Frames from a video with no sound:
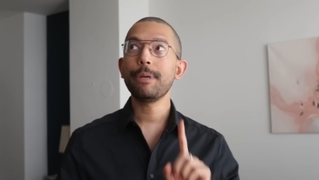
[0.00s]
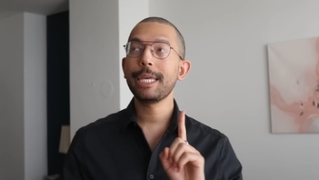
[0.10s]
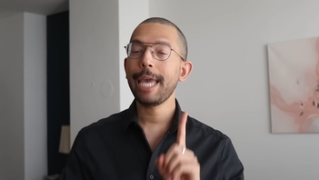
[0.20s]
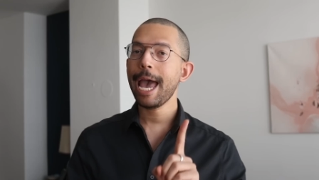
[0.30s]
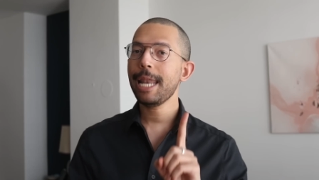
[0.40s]

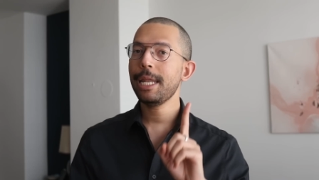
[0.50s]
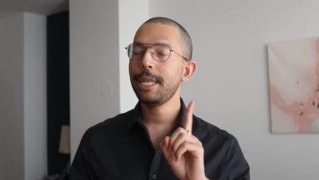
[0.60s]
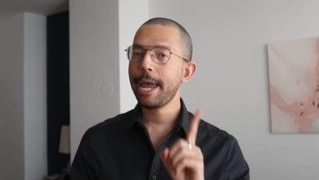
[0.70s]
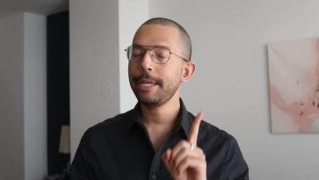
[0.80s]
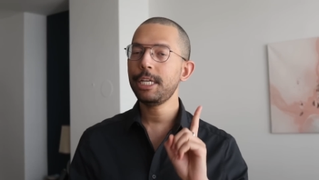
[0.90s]
began in
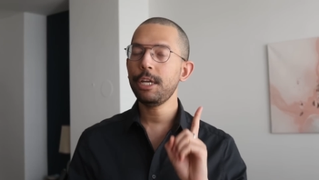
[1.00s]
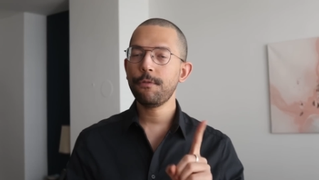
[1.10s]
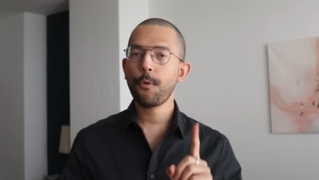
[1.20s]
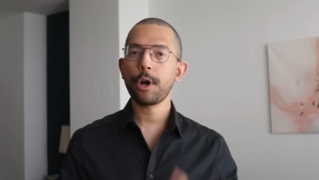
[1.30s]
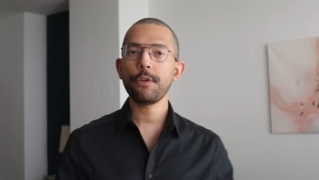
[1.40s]

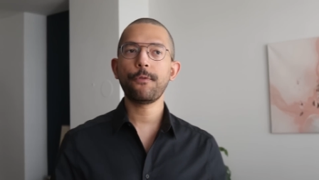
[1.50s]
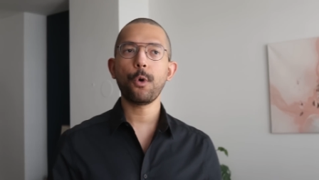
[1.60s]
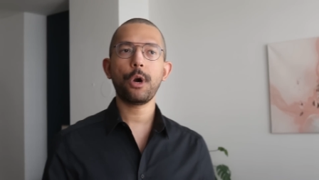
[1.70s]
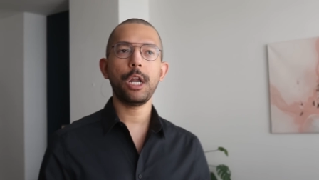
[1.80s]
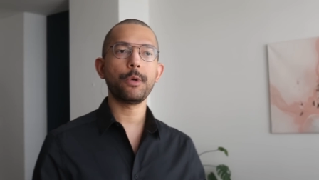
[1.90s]

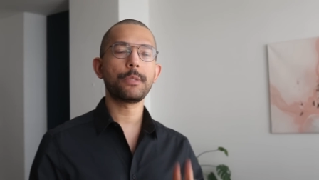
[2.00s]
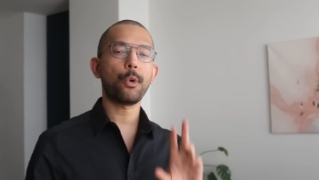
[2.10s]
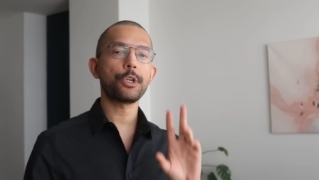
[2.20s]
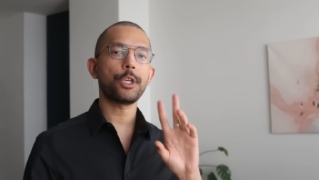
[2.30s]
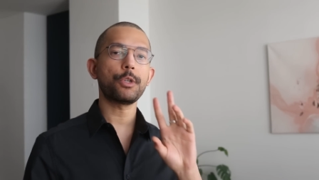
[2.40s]
1944. It was
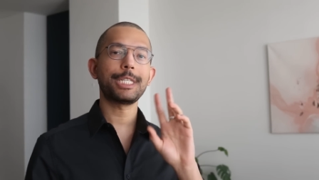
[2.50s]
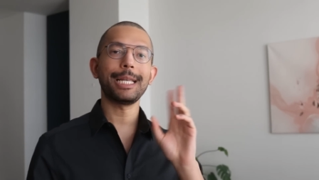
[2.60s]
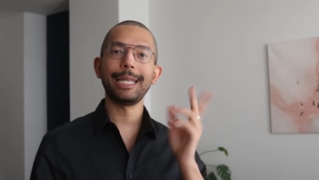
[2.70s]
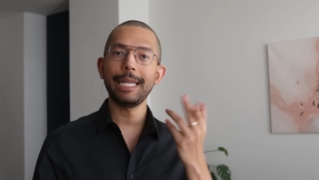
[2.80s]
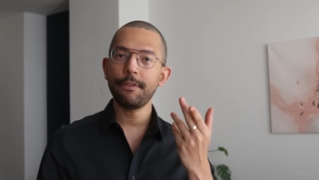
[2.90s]
more so
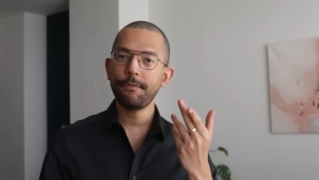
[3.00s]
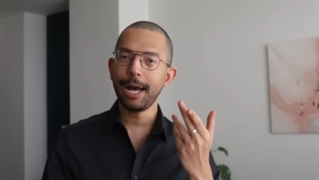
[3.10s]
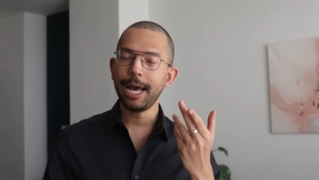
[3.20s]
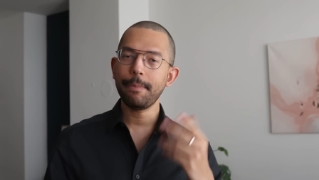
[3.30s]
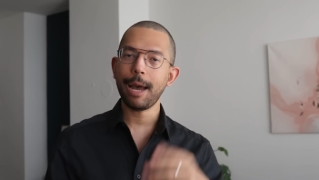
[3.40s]

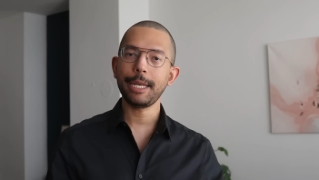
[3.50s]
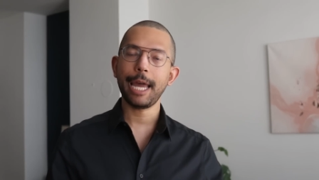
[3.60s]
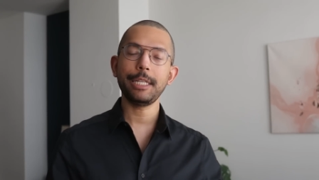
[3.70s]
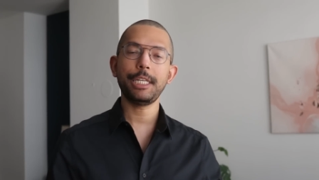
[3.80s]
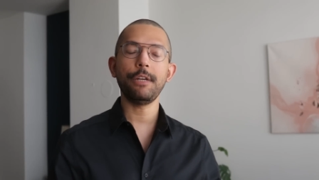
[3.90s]
solidified by
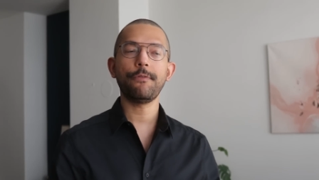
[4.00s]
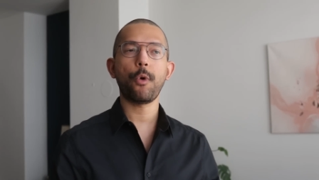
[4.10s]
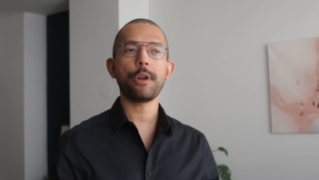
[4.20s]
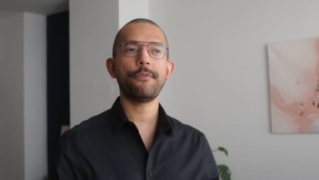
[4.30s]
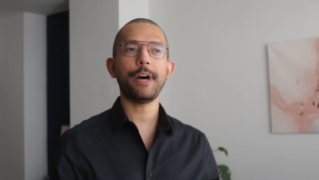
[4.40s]

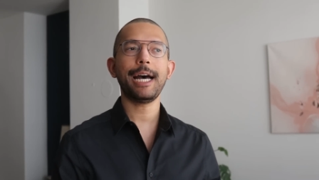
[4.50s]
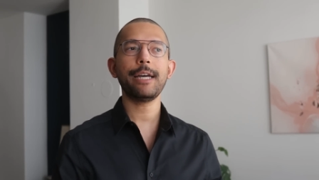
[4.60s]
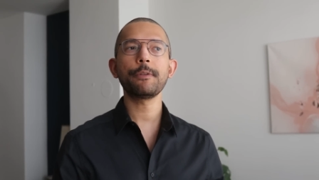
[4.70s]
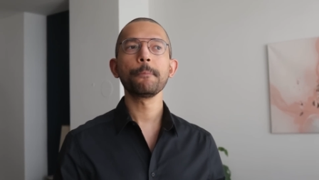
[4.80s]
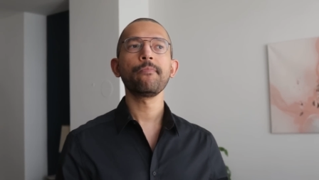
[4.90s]

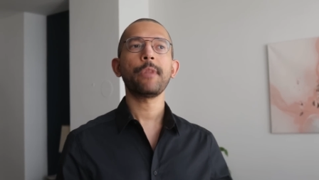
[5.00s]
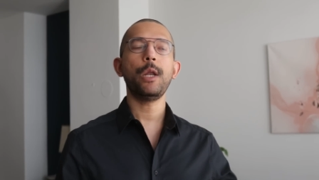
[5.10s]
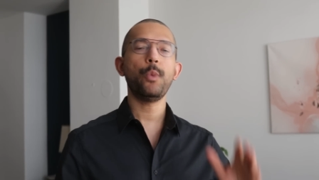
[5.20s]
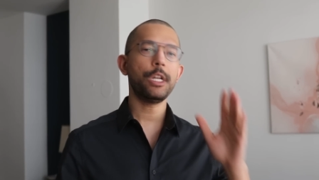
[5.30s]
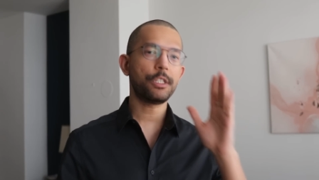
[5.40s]
1945
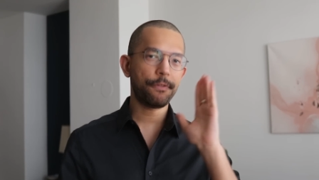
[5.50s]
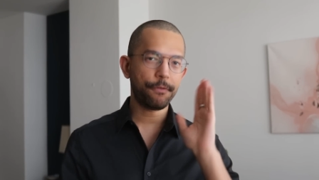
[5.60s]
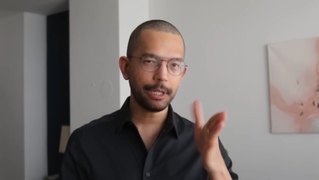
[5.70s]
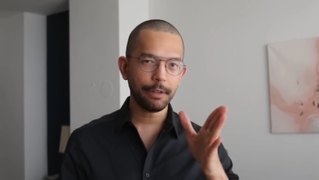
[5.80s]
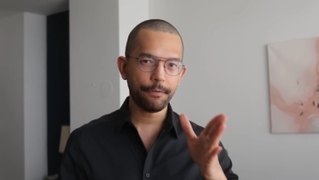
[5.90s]
and went into
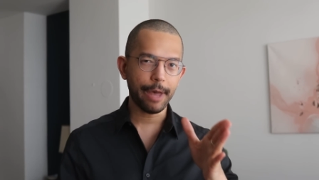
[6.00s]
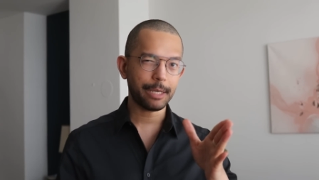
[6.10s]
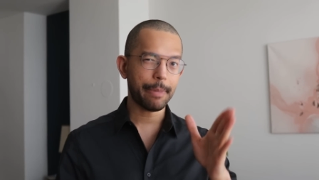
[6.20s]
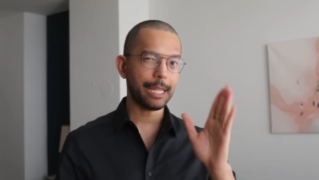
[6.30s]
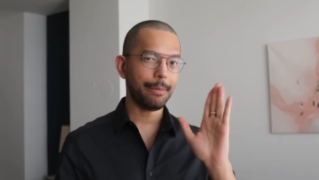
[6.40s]
full
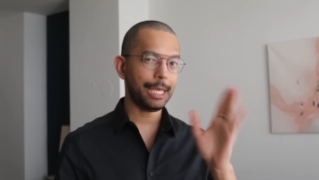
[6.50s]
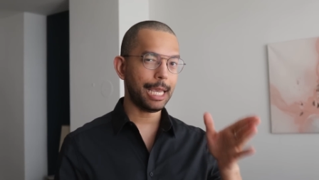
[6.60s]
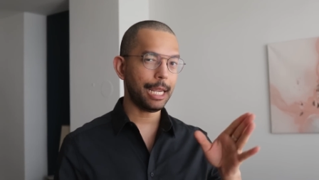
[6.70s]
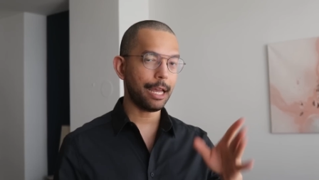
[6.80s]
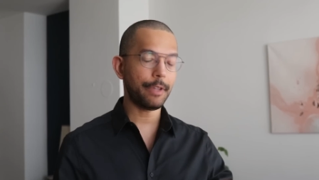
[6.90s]
effect by the
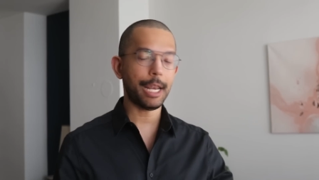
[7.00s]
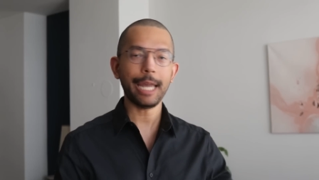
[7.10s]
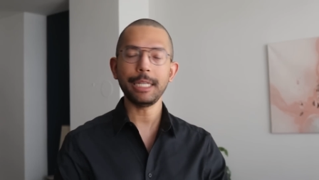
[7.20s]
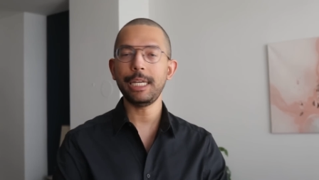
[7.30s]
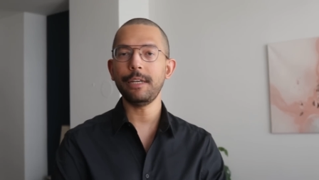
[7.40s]
beginning of the
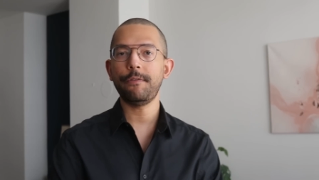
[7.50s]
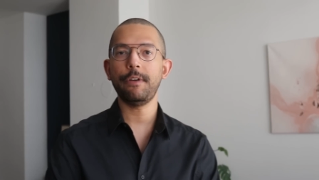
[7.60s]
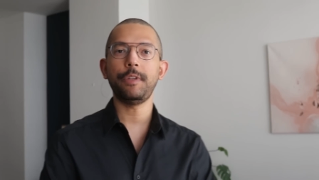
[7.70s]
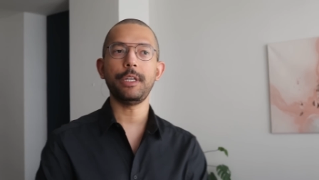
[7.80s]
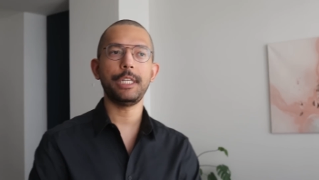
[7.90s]

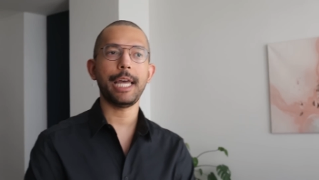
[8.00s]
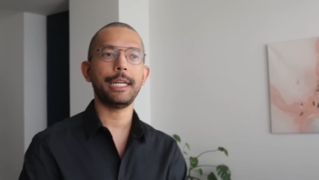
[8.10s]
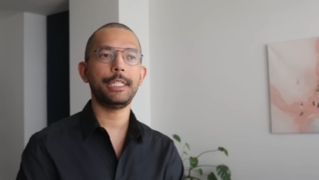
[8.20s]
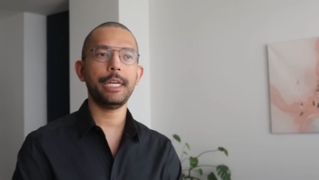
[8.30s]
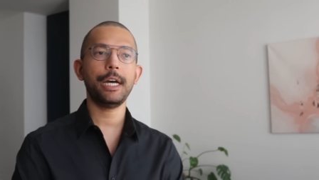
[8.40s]
1950s. The
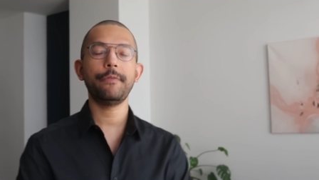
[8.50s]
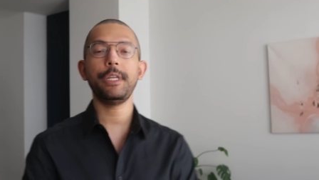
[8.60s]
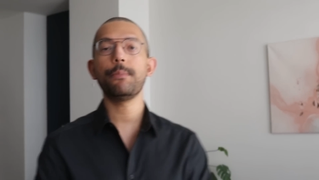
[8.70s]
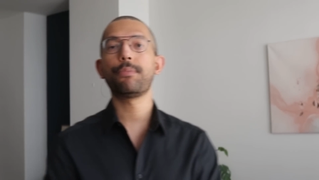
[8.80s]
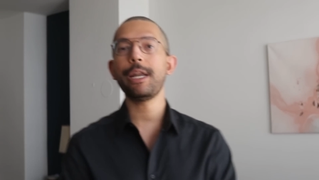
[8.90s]
idea of
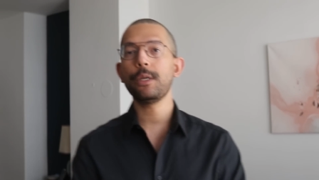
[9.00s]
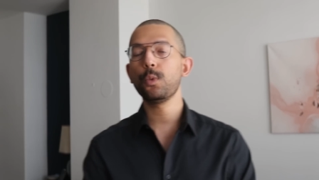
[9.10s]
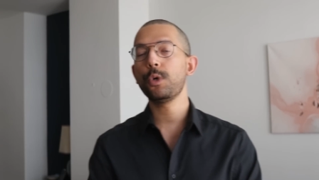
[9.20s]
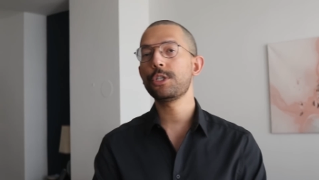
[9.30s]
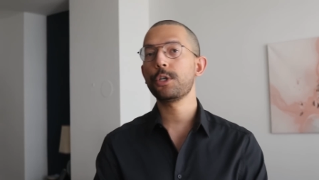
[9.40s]
the Bretton
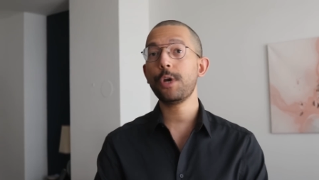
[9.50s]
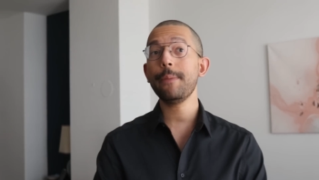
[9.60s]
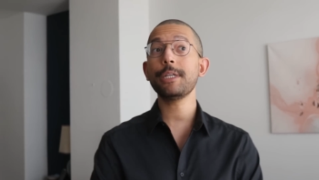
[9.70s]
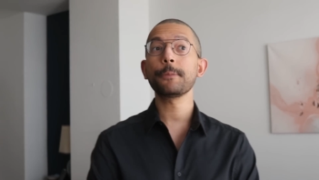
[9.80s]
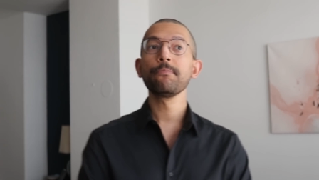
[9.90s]
Woods
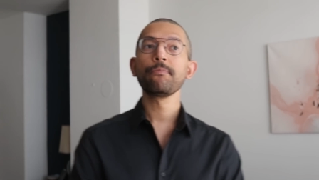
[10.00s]
Agreement